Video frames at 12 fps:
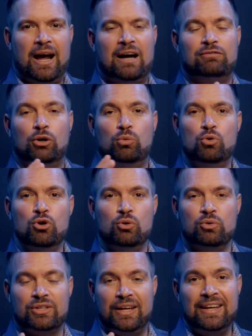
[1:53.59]
have a
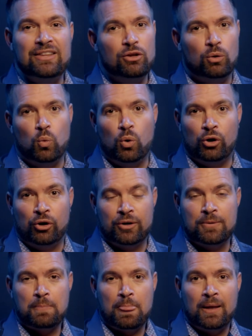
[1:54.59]
root in the
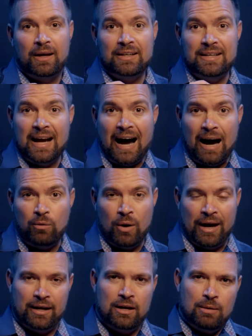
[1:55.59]
word
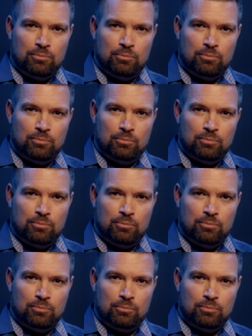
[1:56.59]
Yahweh.